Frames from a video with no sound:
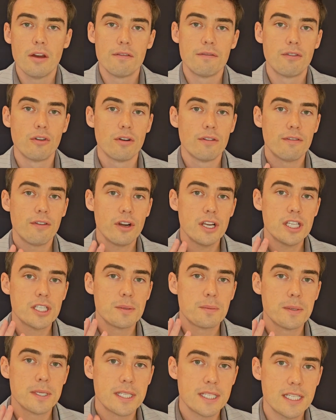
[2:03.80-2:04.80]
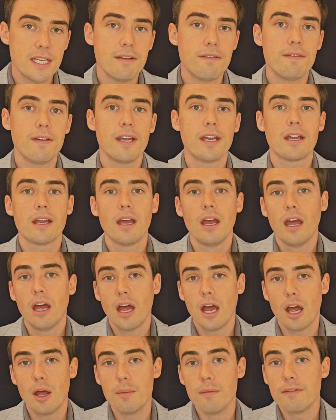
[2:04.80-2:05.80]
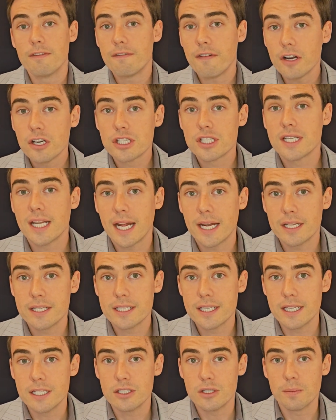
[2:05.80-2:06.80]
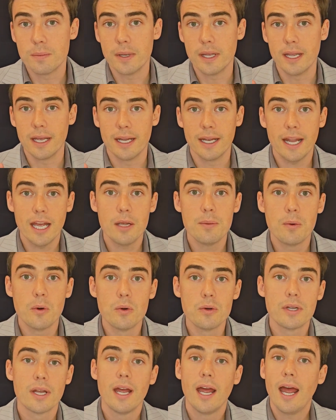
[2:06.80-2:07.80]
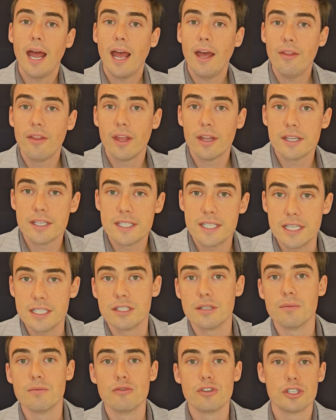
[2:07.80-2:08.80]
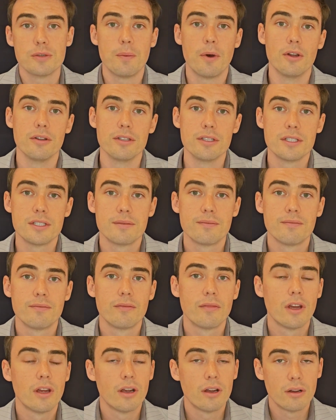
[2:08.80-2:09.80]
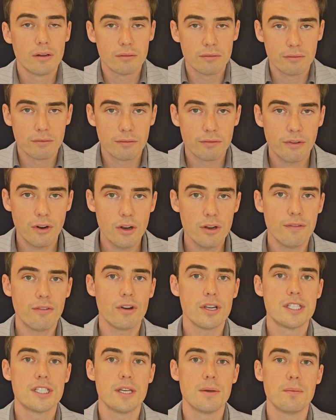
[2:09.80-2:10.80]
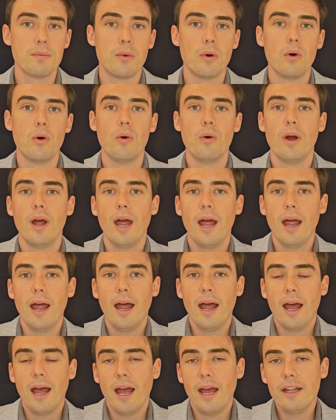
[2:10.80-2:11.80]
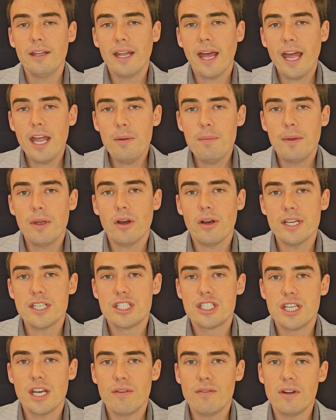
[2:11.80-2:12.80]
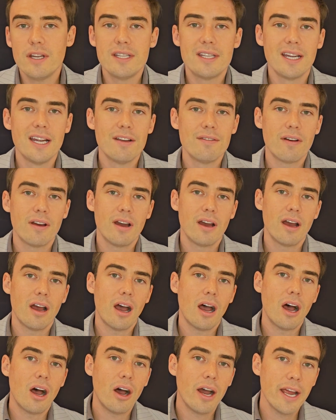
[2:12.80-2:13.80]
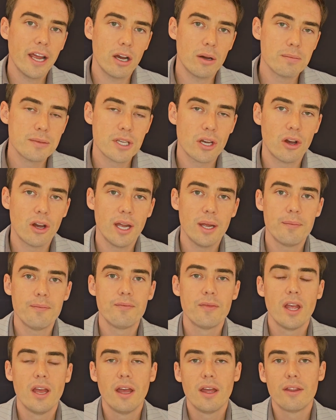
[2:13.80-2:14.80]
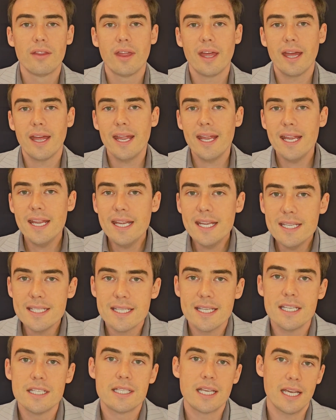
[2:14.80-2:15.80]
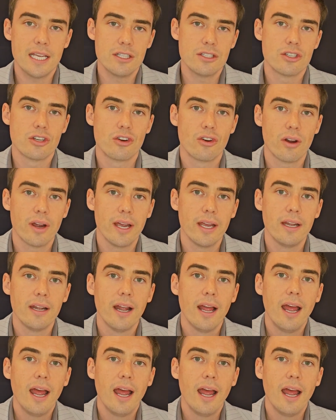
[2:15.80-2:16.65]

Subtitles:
for a very specific functionality to be enabled, and the other system responds. Very, very simple. And APIs generally deliver high uptime, they're easy to integrate,